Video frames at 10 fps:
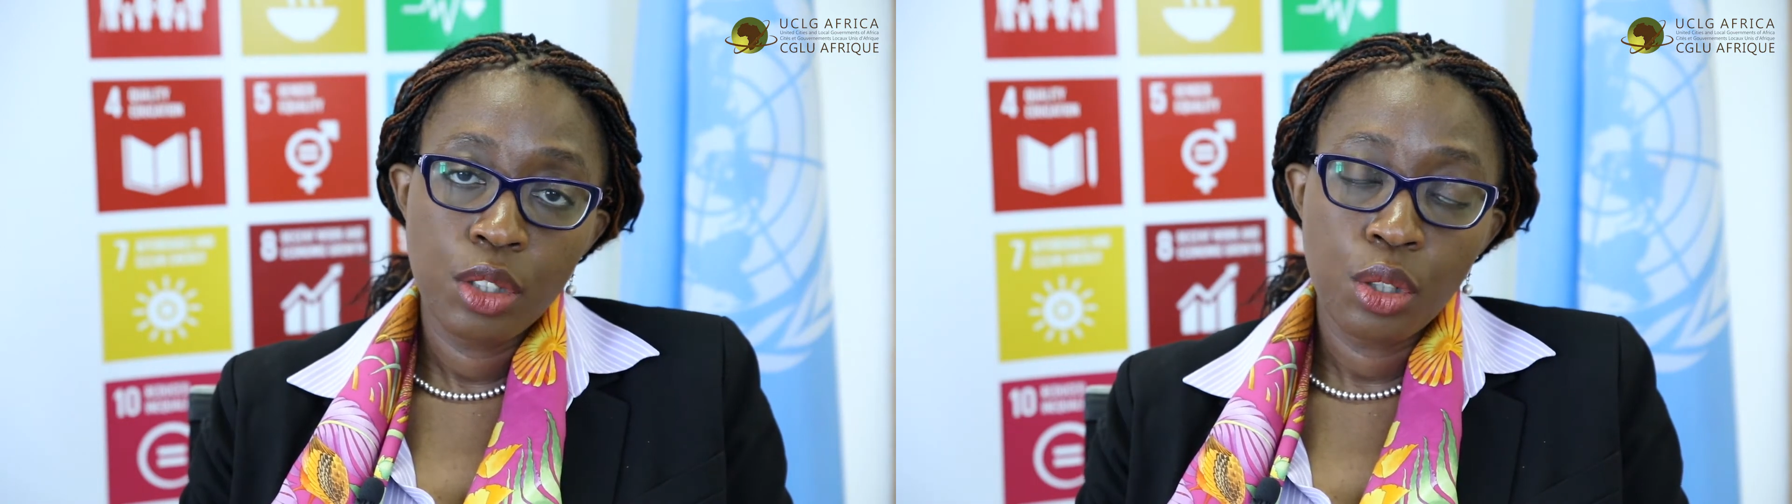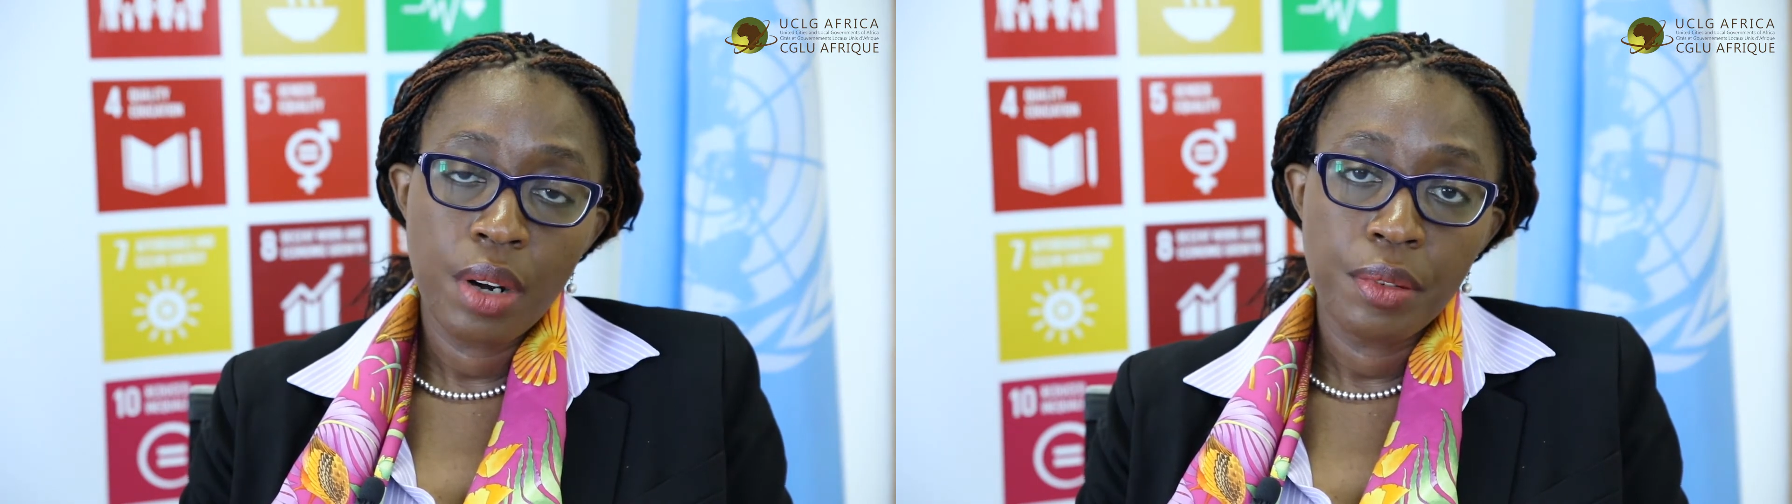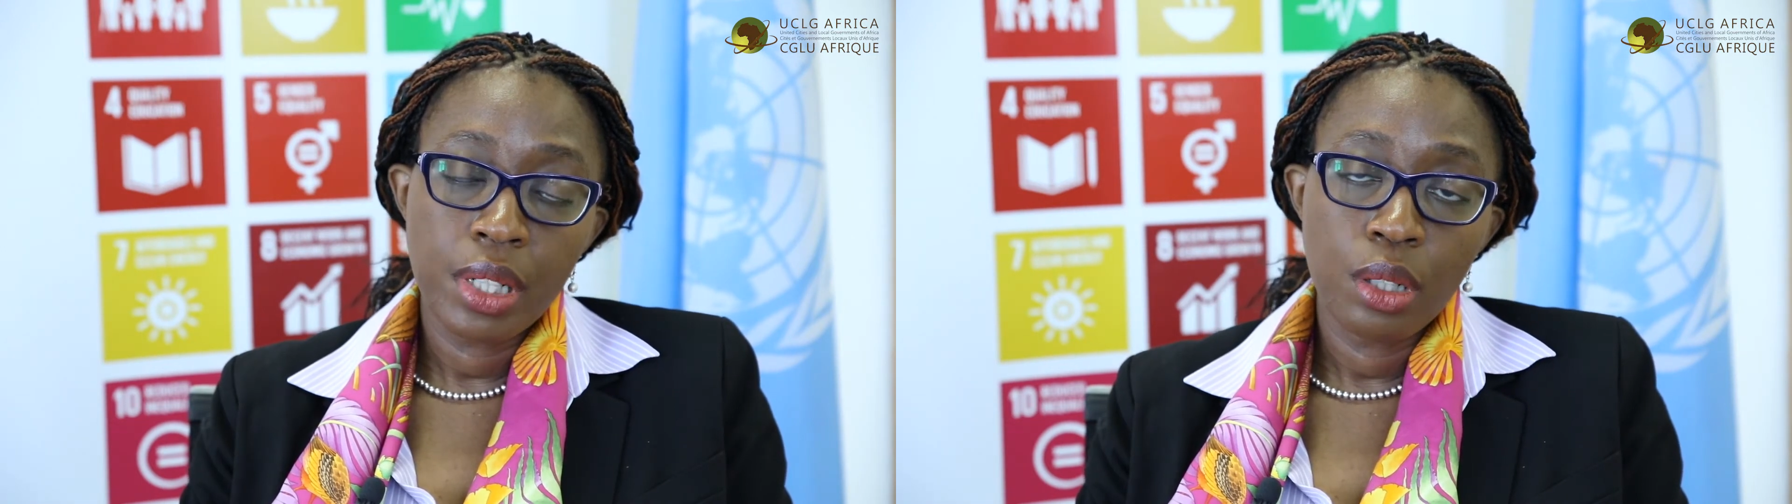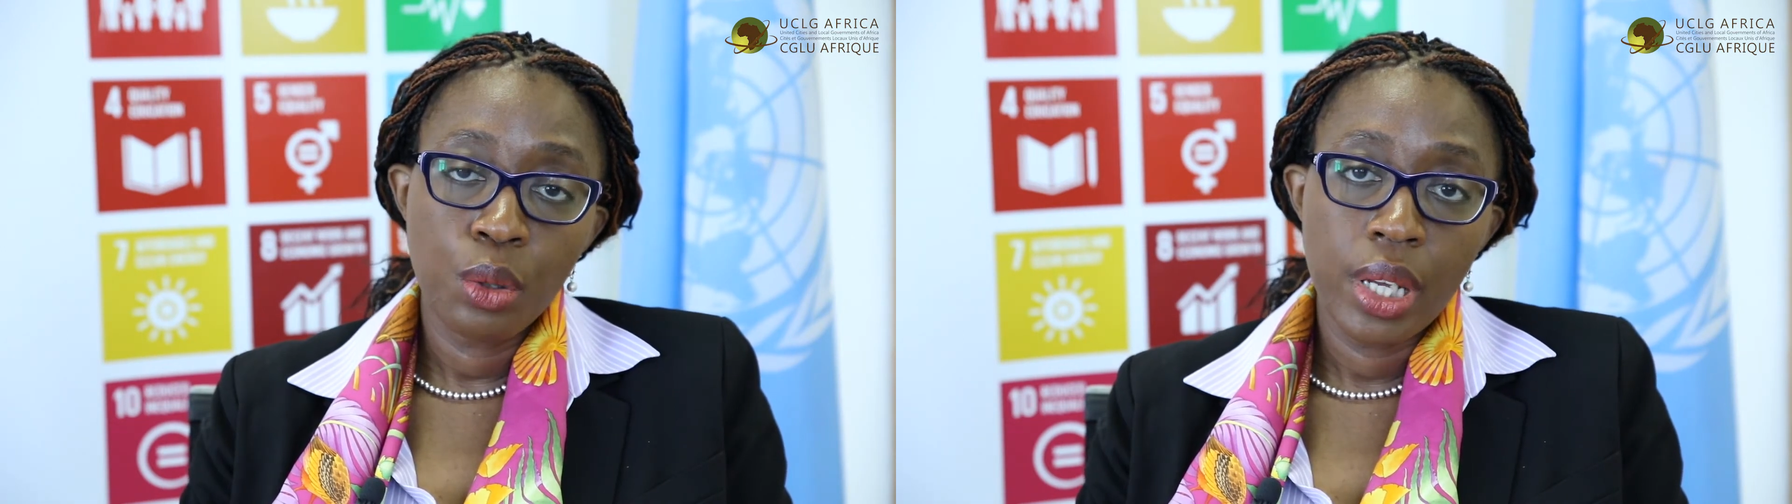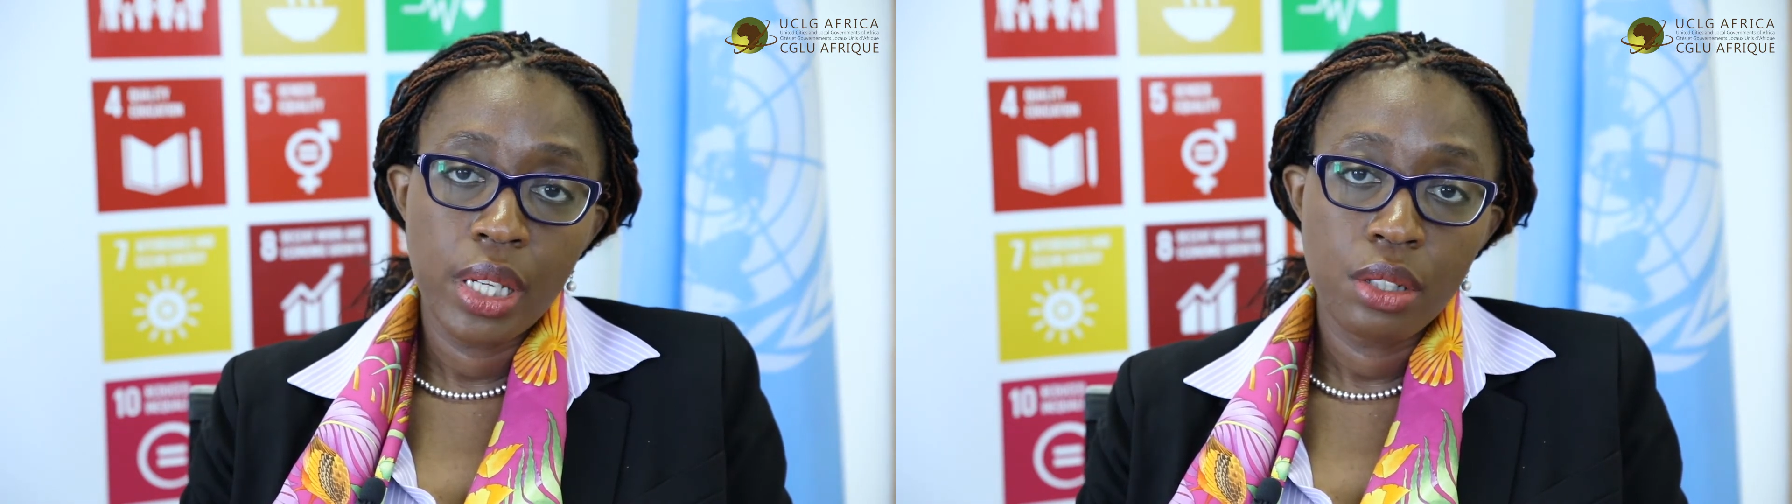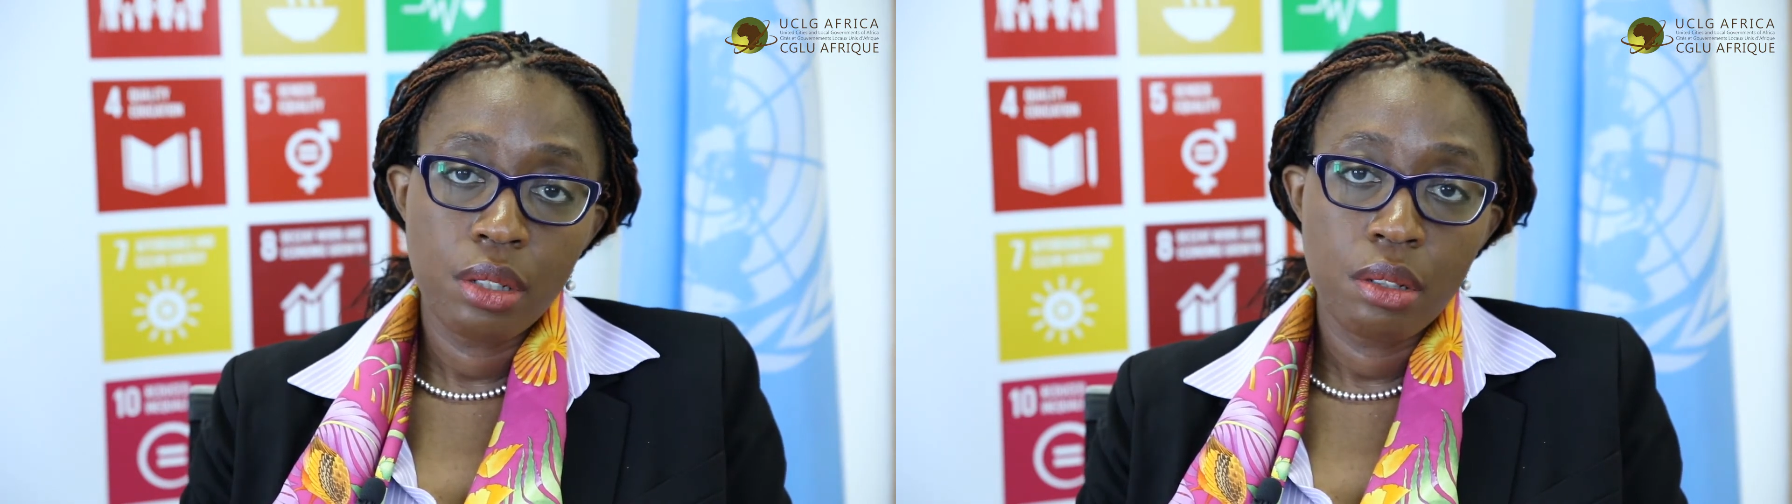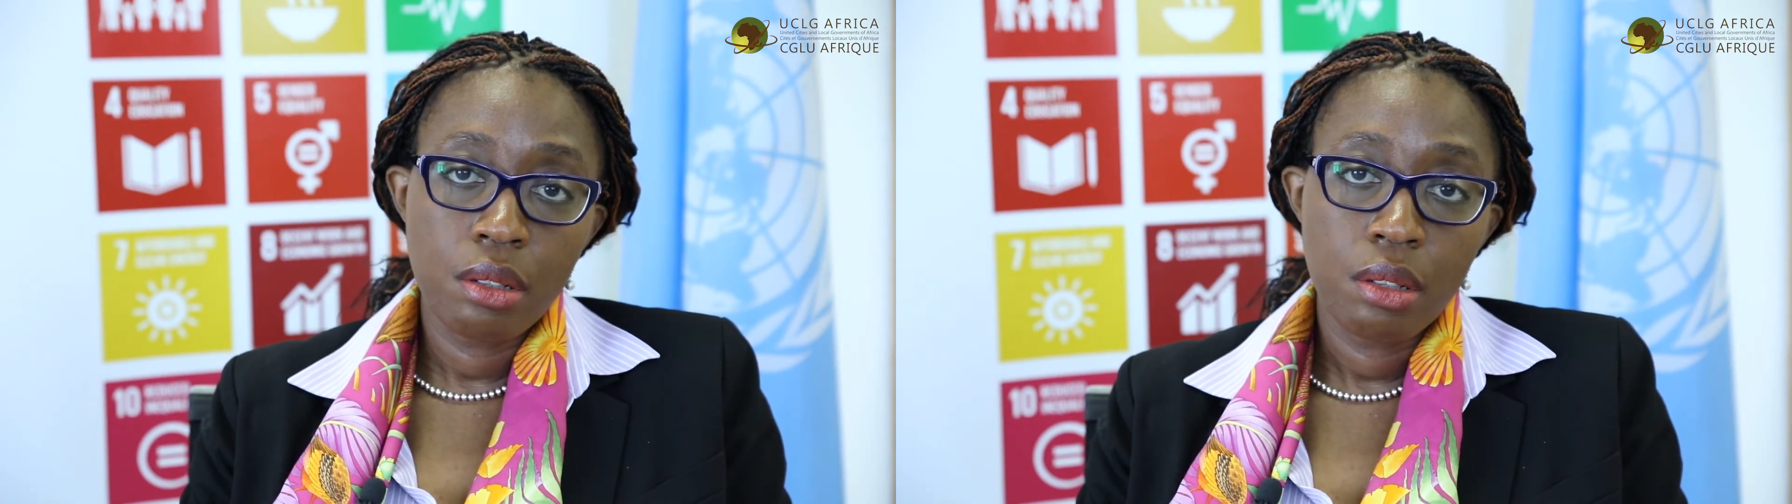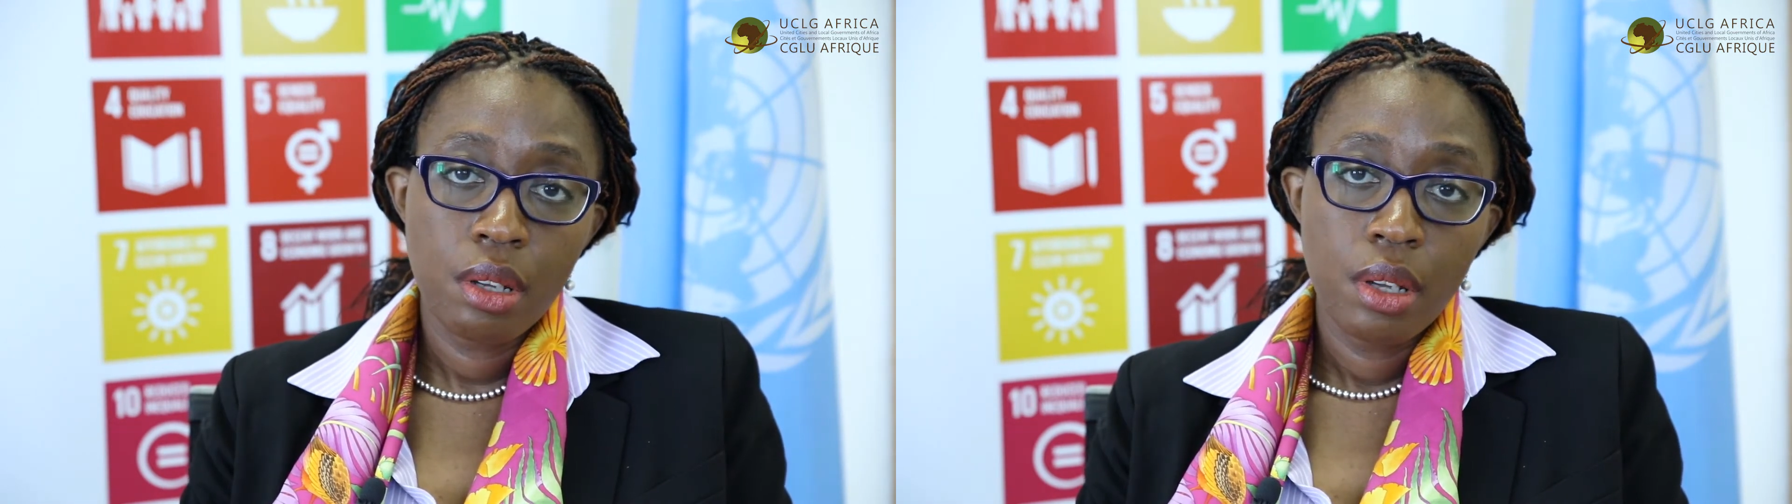geographical
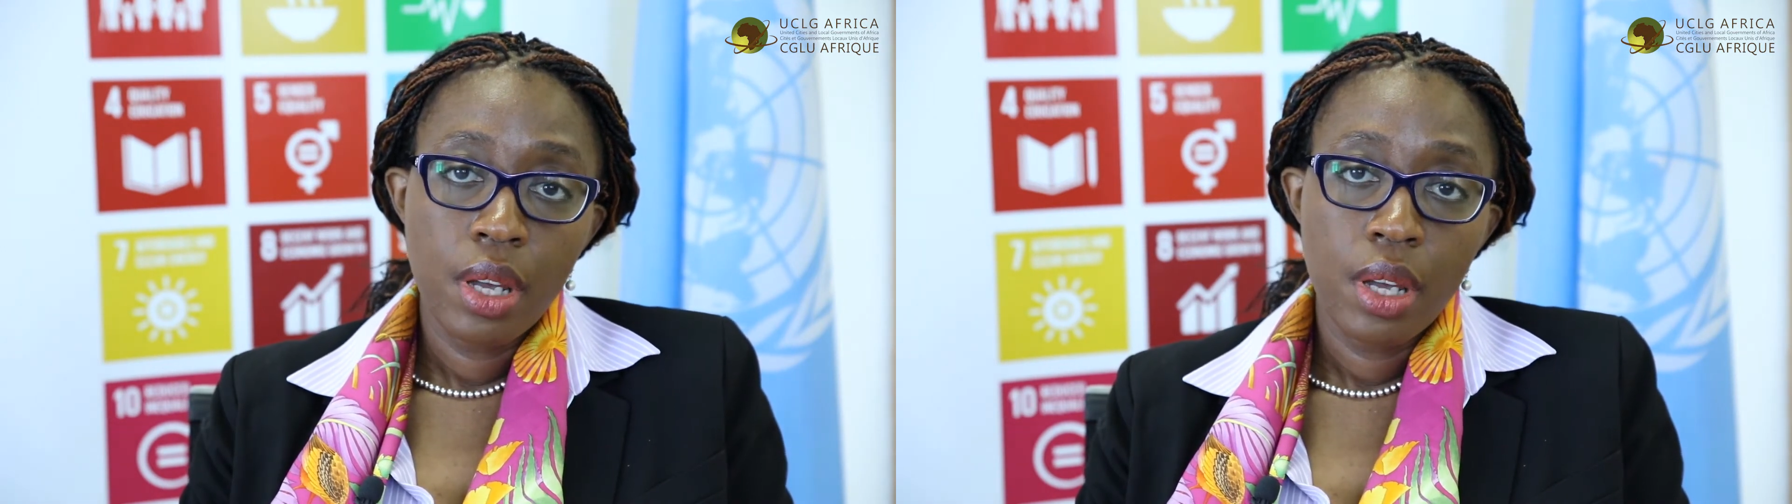locations.